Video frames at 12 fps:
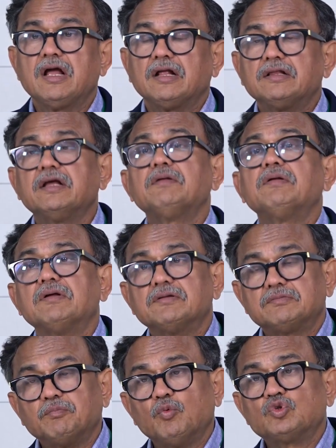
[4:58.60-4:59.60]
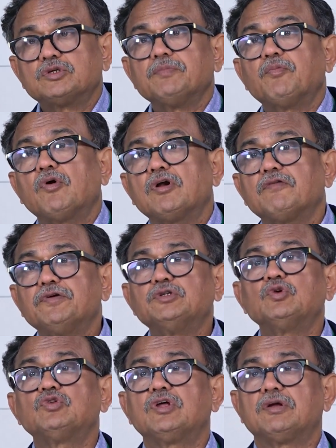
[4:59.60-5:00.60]
Then most important,
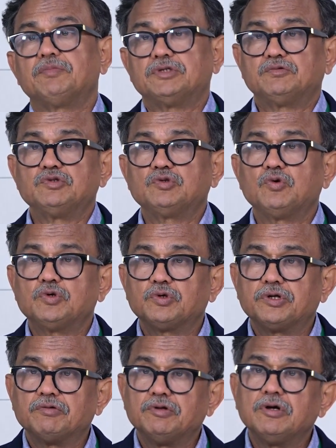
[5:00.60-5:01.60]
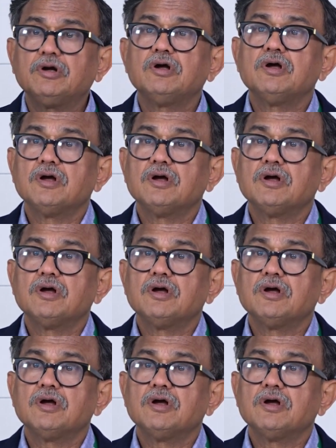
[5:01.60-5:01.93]
physiotherapist, who is going to give the